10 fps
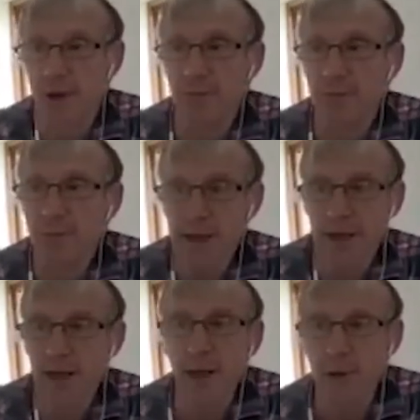picking a
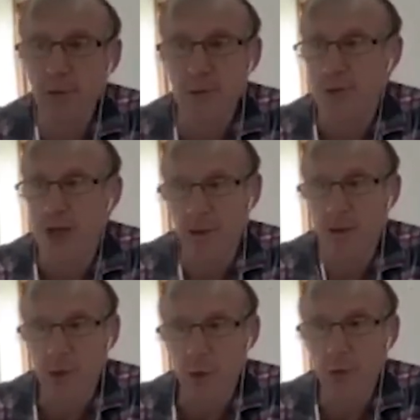local site, maybe
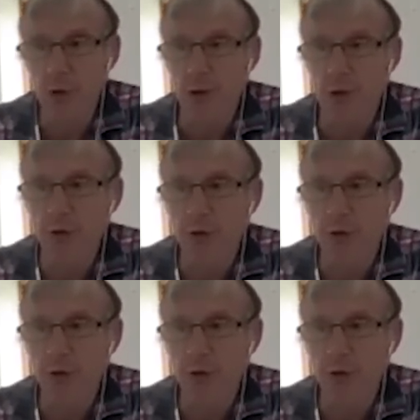a woodland,